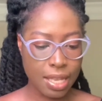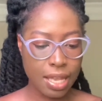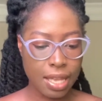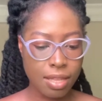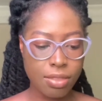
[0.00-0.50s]

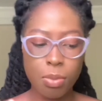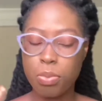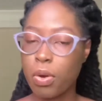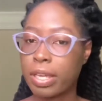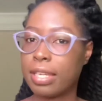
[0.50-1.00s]
The
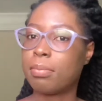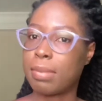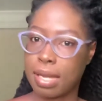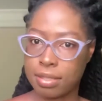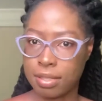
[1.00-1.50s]
Broken
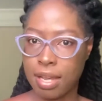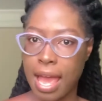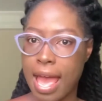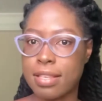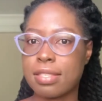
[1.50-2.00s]
Man has
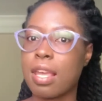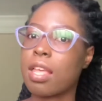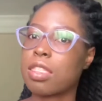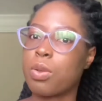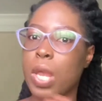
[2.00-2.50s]

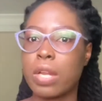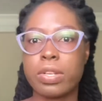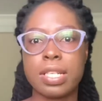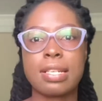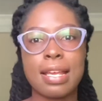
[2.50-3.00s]

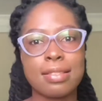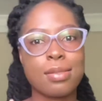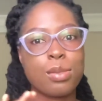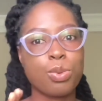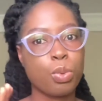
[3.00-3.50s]

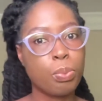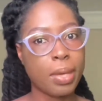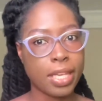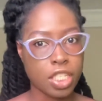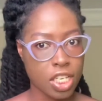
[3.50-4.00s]
392
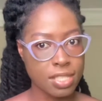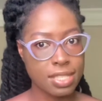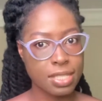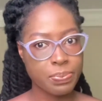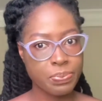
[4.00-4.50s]
pages,
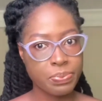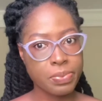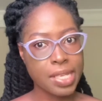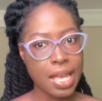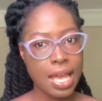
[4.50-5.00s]

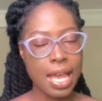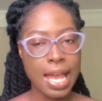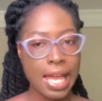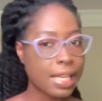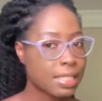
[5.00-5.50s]

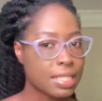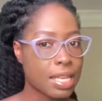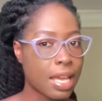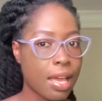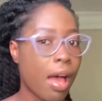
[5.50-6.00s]
and
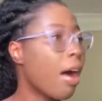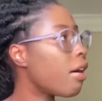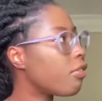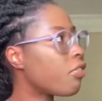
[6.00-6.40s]
for the